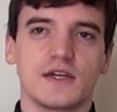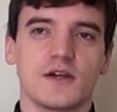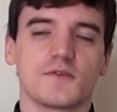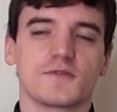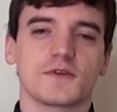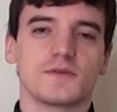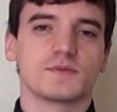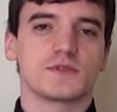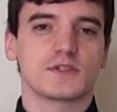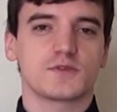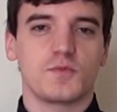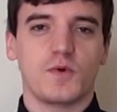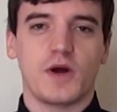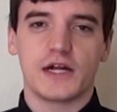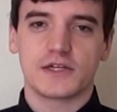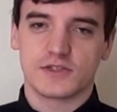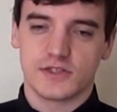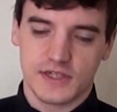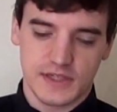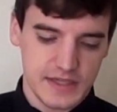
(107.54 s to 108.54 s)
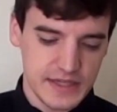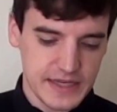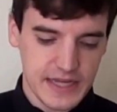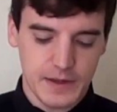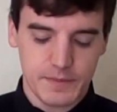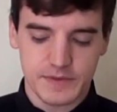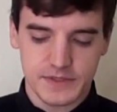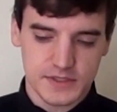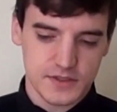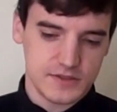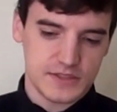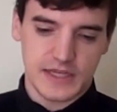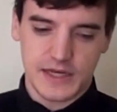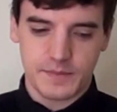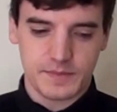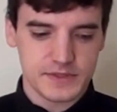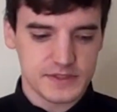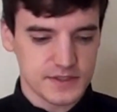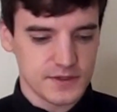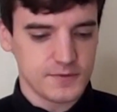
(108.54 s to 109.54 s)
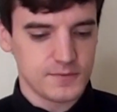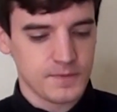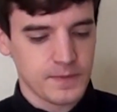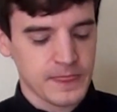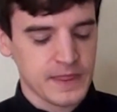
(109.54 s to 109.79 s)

from just watching it episode to episode.